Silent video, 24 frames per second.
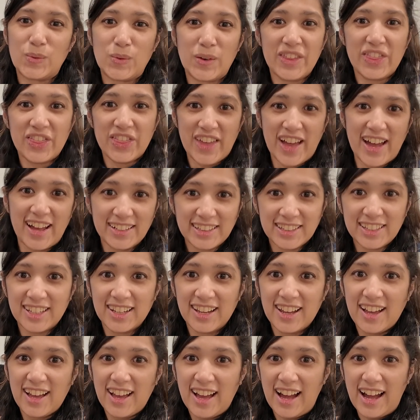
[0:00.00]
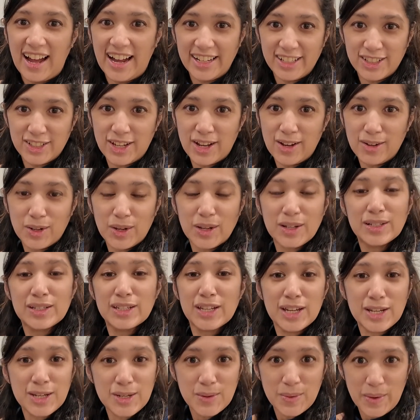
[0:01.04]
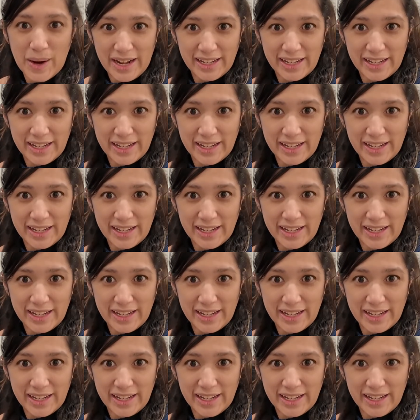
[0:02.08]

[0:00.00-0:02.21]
with that, I shall continue